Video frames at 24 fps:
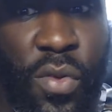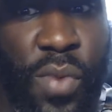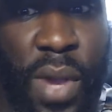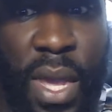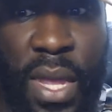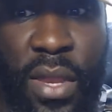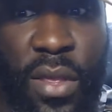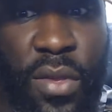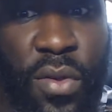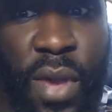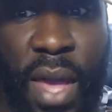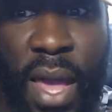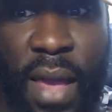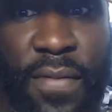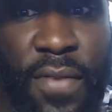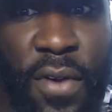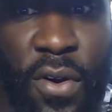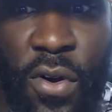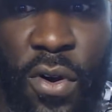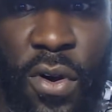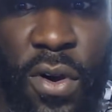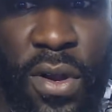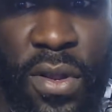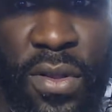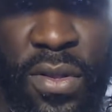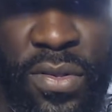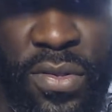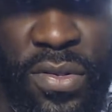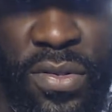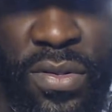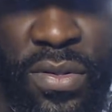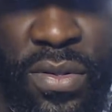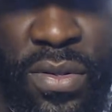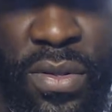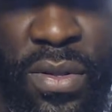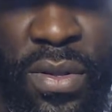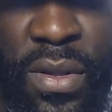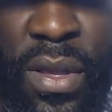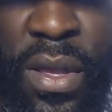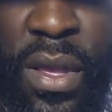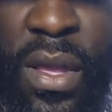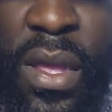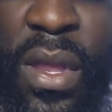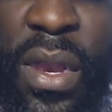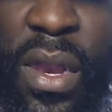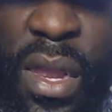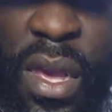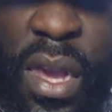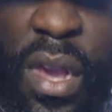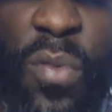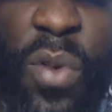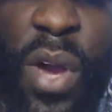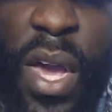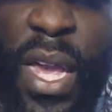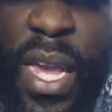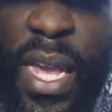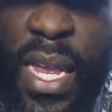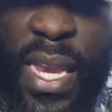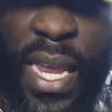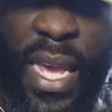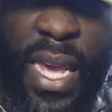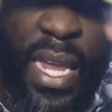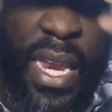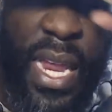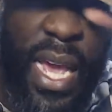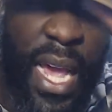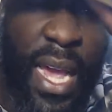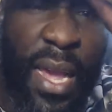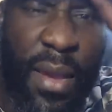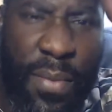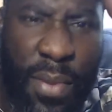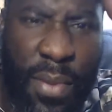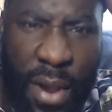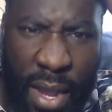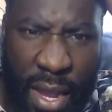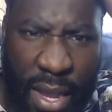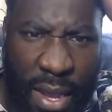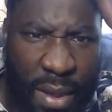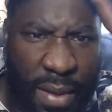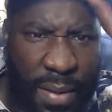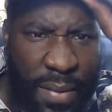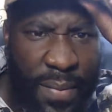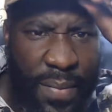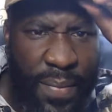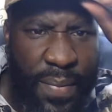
wait till you have orders. Look at what he did to Abraham.